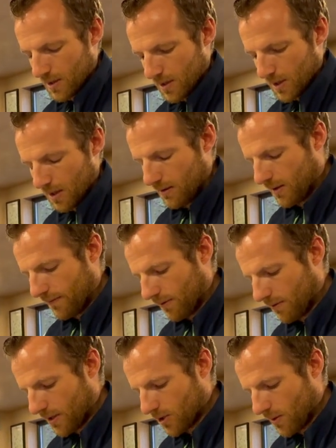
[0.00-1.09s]
and there are different
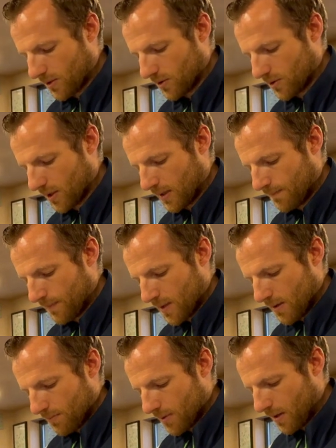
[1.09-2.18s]
graduations on it,
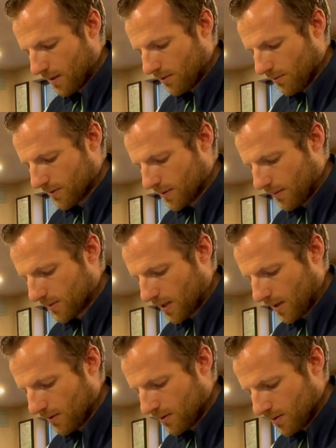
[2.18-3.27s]
but they're all the same
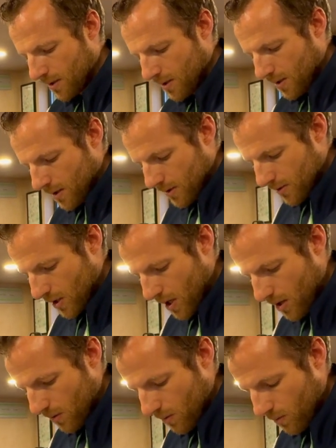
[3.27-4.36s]
scale.
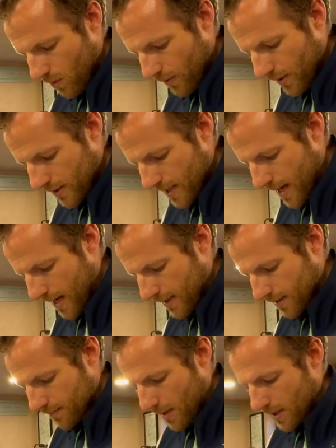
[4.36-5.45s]
So what this
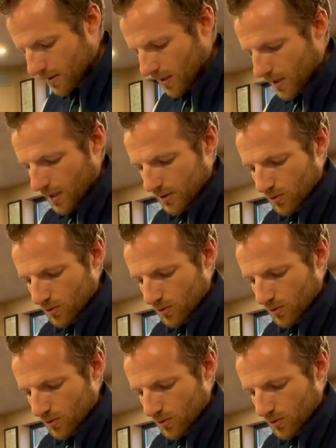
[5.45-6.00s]
has, basically, it's an